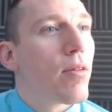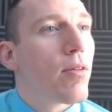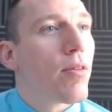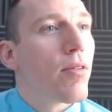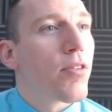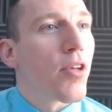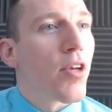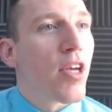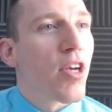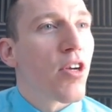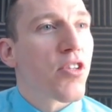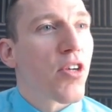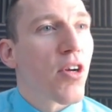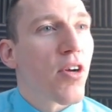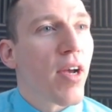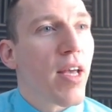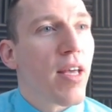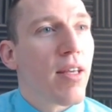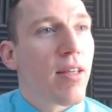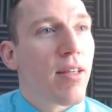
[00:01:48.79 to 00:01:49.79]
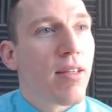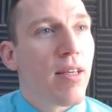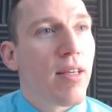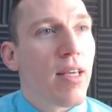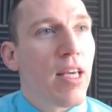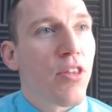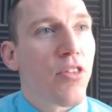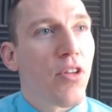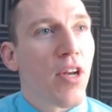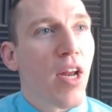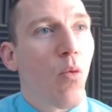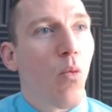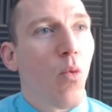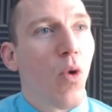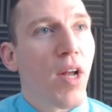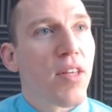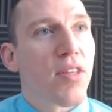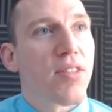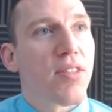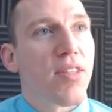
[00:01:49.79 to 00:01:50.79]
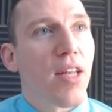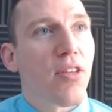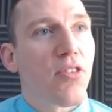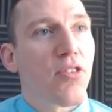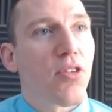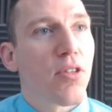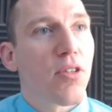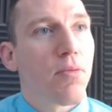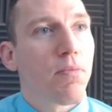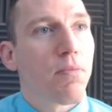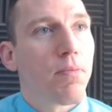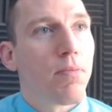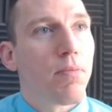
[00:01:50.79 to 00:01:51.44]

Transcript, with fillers: So here's our Ethernet 1 sensor